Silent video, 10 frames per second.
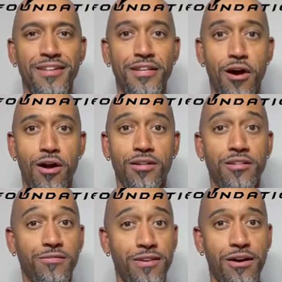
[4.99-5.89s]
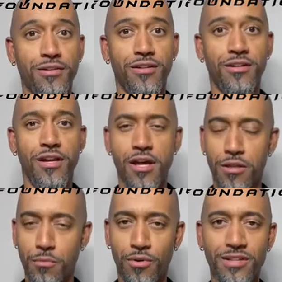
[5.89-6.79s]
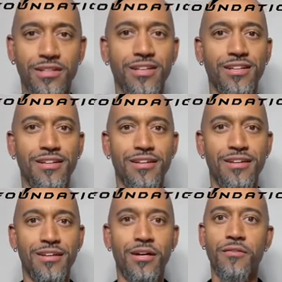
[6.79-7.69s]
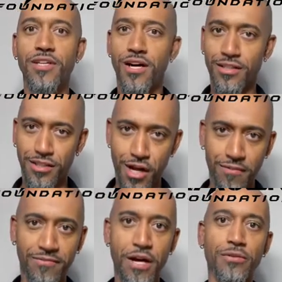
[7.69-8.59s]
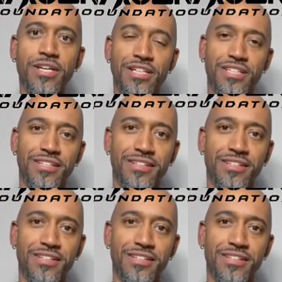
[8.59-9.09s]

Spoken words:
the artist, the founder, and the president of the Honest Con Foundation.